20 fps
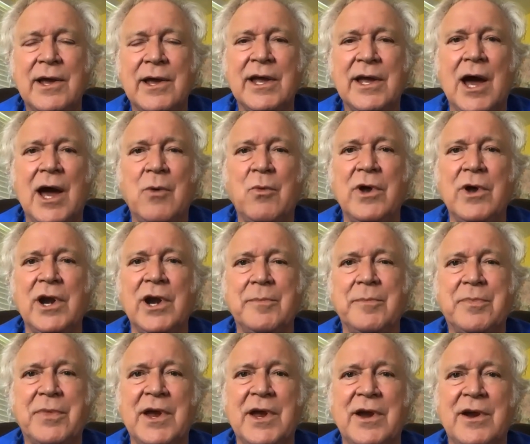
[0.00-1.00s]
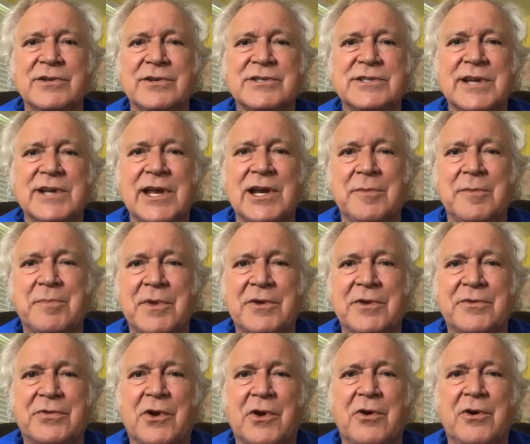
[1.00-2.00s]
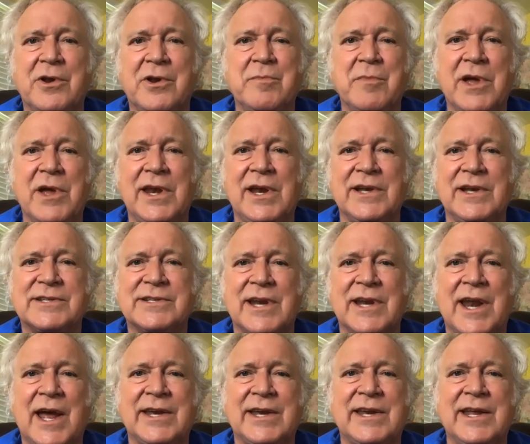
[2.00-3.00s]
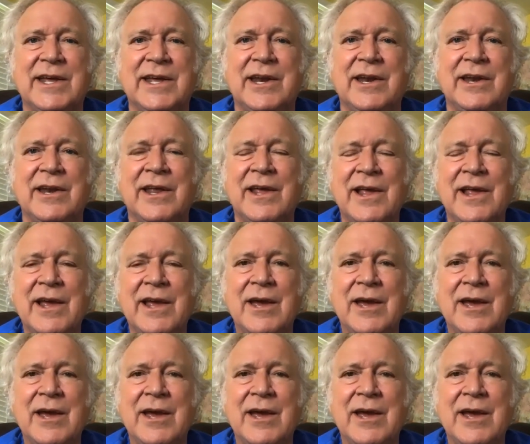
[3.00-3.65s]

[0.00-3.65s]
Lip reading: And I went up there and stayed up there 30 minutes and I did it.